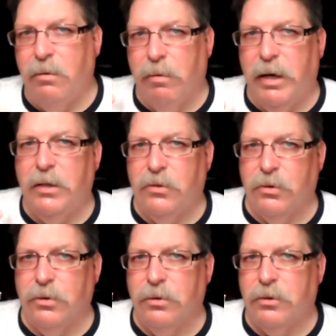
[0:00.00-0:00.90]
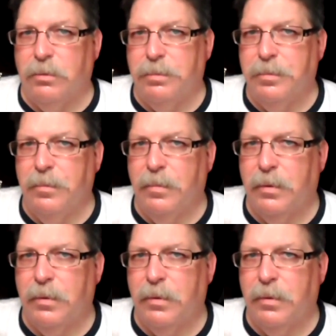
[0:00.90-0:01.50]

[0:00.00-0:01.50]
Valet razors